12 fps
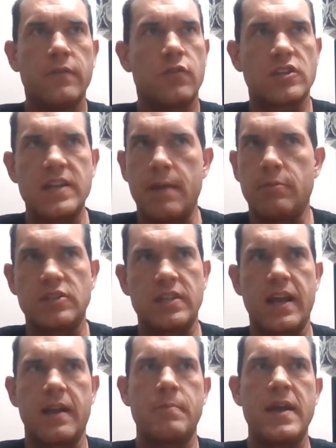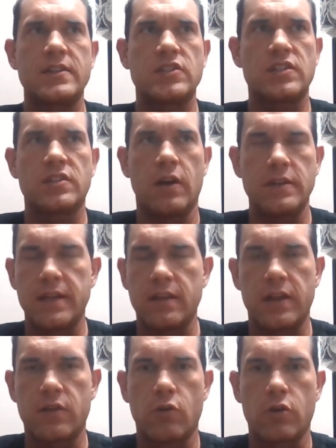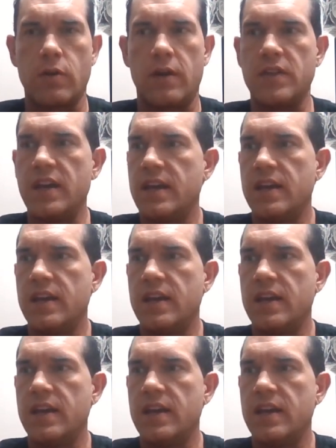for example, it's got a band taking like Gorgoroth